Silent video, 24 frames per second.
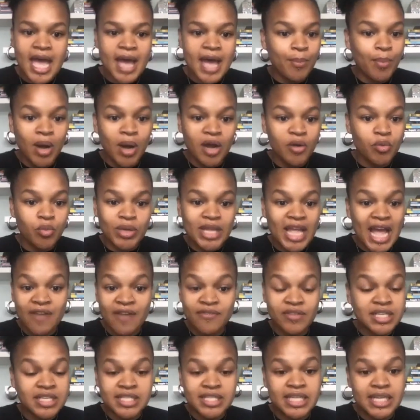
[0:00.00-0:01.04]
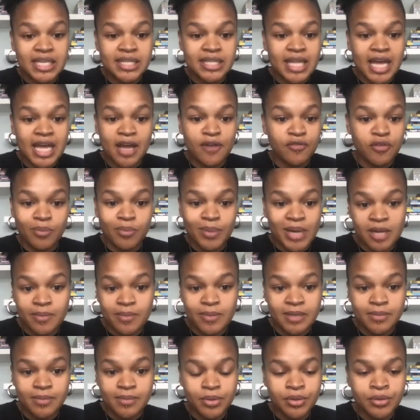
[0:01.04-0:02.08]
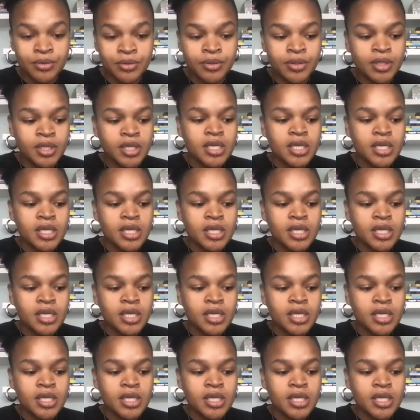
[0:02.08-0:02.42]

but we haven't seen that for Black people.